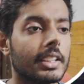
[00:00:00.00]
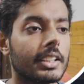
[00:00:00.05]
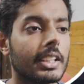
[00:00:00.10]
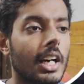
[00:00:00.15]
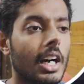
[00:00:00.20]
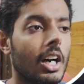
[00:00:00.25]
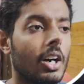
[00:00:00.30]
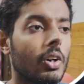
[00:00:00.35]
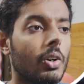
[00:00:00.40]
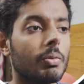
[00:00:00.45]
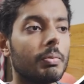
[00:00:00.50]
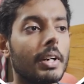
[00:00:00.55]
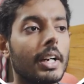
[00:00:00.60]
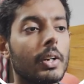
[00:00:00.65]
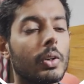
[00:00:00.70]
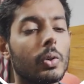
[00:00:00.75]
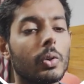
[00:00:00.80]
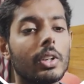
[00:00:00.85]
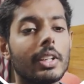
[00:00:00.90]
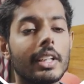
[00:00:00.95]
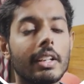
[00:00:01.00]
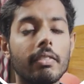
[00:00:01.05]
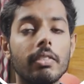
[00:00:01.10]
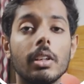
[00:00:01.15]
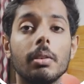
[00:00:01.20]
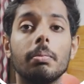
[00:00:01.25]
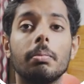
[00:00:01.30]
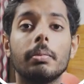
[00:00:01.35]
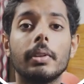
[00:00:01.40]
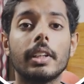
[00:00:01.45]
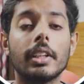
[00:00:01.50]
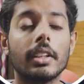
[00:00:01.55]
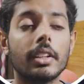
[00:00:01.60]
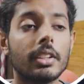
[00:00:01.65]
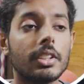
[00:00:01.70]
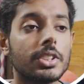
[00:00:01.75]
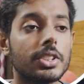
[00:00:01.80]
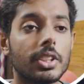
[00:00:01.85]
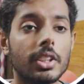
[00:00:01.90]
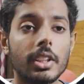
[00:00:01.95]
how my whole
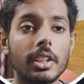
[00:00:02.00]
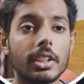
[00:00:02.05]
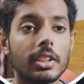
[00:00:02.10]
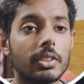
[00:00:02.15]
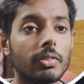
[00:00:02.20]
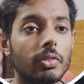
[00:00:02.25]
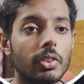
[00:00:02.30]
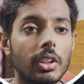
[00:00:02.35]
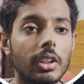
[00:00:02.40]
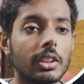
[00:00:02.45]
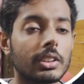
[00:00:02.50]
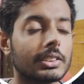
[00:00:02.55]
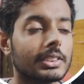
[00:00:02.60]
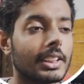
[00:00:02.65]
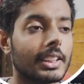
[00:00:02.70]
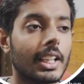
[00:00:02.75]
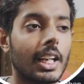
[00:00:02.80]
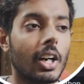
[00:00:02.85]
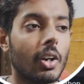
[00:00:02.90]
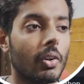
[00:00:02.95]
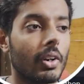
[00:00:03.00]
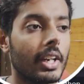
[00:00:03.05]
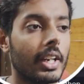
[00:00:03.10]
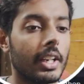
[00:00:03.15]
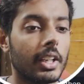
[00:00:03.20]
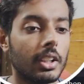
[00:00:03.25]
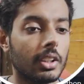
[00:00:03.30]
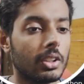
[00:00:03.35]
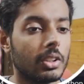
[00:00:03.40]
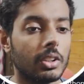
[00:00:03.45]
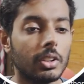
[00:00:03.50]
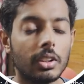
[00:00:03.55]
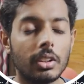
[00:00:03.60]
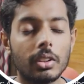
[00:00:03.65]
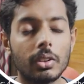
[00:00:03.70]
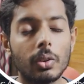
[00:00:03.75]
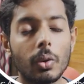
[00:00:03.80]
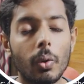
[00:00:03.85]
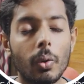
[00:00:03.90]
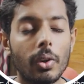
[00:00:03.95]
development journey works and how I
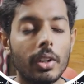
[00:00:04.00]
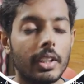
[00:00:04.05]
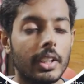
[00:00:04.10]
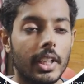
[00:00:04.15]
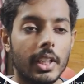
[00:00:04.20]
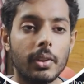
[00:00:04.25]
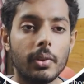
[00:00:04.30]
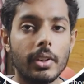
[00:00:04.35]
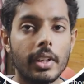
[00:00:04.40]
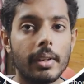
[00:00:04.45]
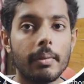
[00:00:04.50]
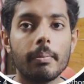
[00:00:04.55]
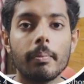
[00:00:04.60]
code day to day.